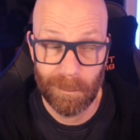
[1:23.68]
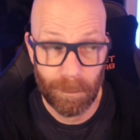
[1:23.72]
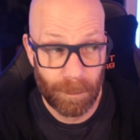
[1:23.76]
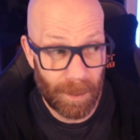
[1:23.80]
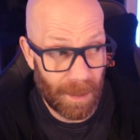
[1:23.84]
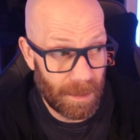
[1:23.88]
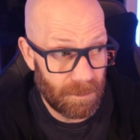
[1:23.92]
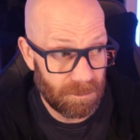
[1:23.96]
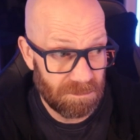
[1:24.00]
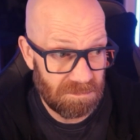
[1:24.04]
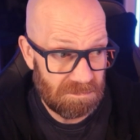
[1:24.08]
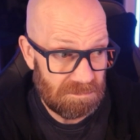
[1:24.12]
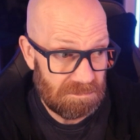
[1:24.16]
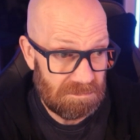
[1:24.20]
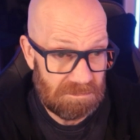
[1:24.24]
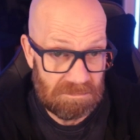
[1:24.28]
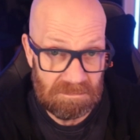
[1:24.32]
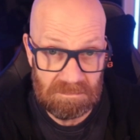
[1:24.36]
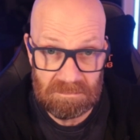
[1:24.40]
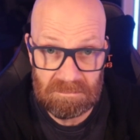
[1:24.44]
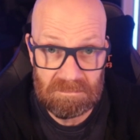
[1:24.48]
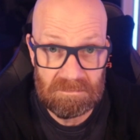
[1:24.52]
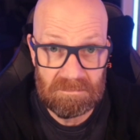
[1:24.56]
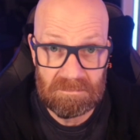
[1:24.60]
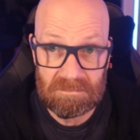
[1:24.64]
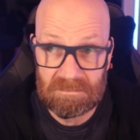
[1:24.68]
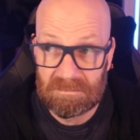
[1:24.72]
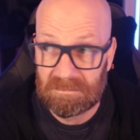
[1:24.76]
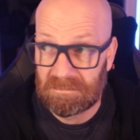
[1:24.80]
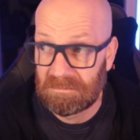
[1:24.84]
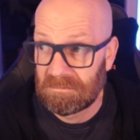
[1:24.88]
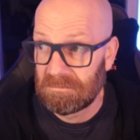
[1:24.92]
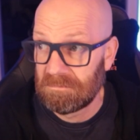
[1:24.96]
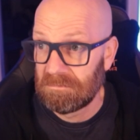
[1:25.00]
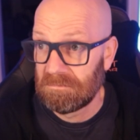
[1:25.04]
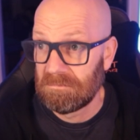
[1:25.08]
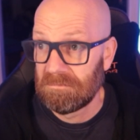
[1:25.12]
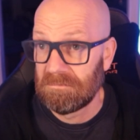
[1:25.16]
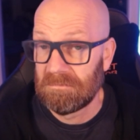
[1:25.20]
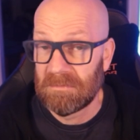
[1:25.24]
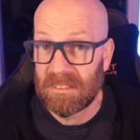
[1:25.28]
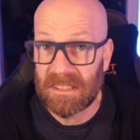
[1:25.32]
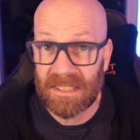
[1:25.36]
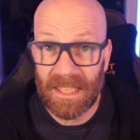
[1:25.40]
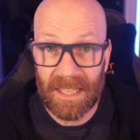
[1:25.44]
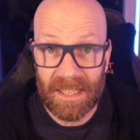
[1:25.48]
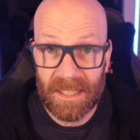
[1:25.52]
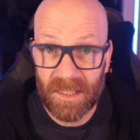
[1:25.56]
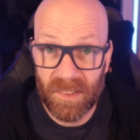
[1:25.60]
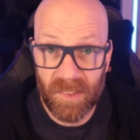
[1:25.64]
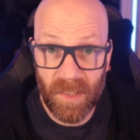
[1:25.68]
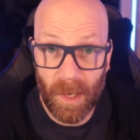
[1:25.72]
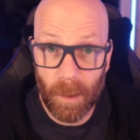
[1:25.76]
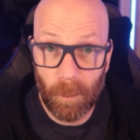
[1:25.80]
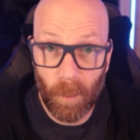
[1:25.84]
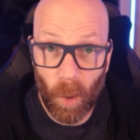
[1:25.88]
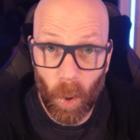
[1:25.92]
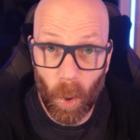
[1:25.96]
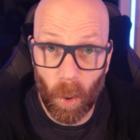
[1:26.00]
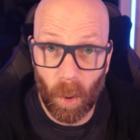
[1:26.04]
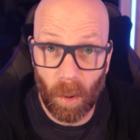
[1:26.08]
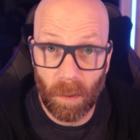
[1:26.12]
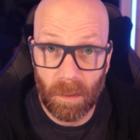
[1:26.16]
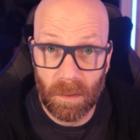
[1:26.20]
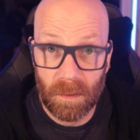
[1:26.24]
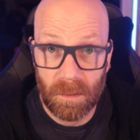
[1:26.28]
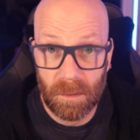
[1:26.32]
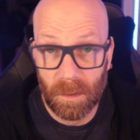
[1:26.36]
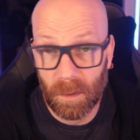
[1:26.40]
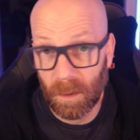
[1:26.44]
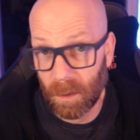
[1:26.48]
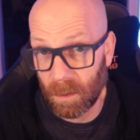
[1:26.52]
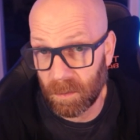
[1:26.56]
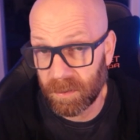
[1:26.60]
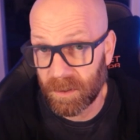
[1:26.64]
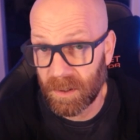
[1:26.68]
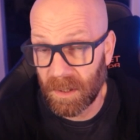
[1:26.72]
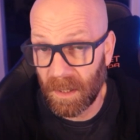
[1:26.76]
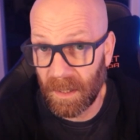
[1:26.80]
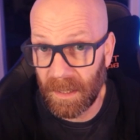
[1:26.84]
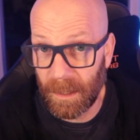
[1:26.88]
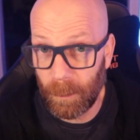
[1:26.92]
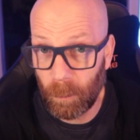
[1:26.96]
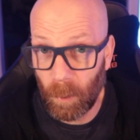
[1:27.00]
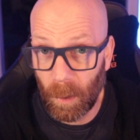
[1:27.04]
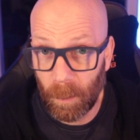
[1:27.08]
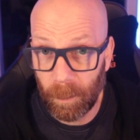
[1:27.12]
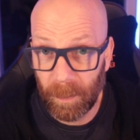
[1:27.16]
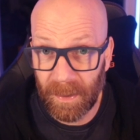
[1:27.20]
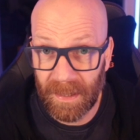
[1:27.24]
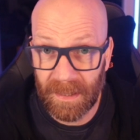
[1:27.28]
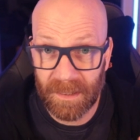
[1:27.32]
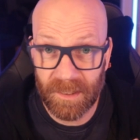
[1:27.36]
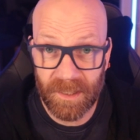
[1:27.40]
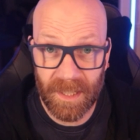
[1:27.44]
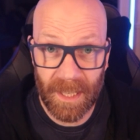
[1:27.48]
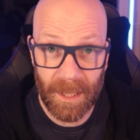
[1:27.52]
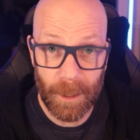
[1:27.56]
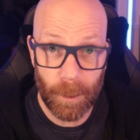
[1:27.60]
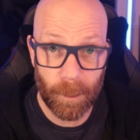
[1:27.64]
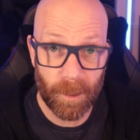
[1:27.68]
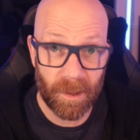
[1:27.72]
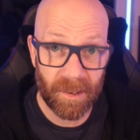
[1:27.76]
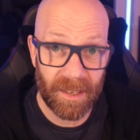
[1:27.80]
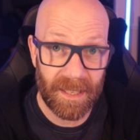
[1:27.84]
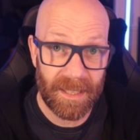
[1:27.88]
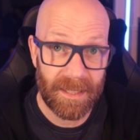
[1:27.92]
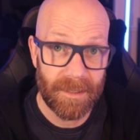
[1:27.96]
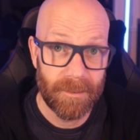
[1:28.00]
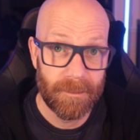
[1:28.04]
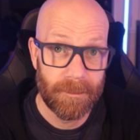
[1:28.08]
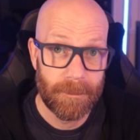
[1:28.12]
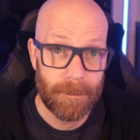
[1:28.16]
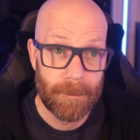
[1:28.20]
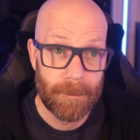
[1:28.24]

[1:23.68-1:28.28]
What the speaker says: But Stadia's no more, or certainly won't be in January.